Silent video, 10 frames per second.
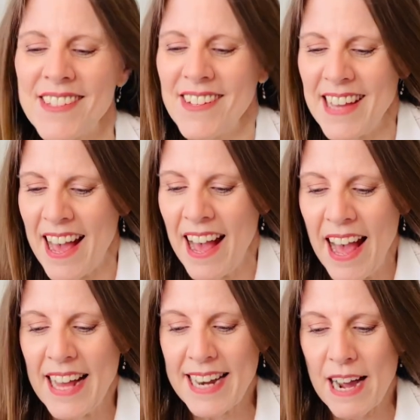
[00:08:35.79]
So yeah,
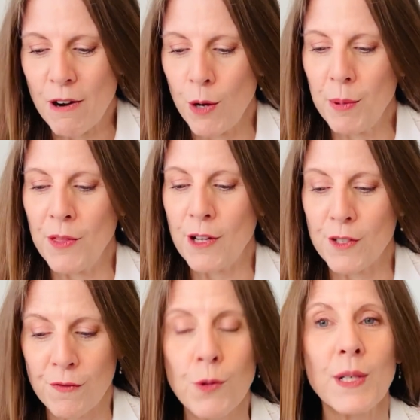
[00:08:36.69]
now open those
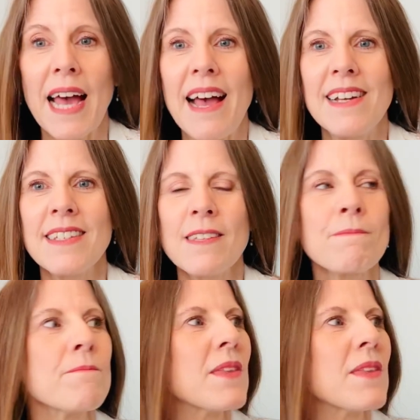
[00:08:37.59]
4 days.